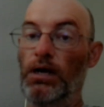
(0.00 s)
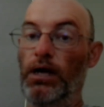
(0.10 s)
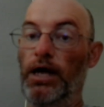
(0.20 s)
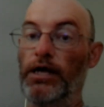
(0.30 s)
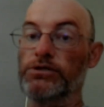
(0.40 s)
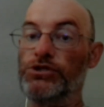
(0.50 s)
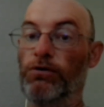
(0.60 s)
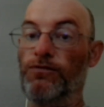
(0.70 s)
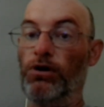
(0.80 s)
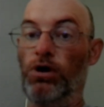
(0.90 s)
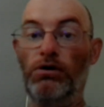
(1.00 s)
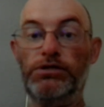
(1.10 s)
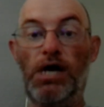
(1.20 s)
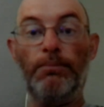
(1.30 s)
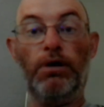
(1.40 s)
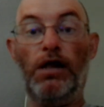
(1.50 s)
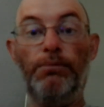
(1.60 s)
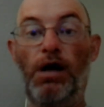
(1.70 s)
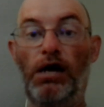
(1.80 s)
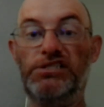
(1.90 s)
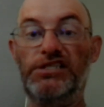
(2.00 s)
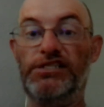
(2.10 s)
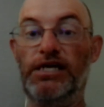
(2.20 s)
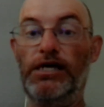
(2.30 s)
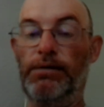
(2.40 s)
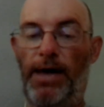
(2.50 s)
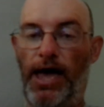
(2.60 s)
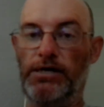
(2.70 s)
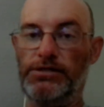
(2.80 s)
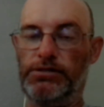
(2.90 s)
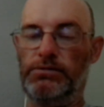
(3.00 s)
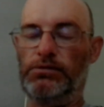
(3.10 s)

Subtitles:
And so for a long time, a lot of the policies didn't get passed.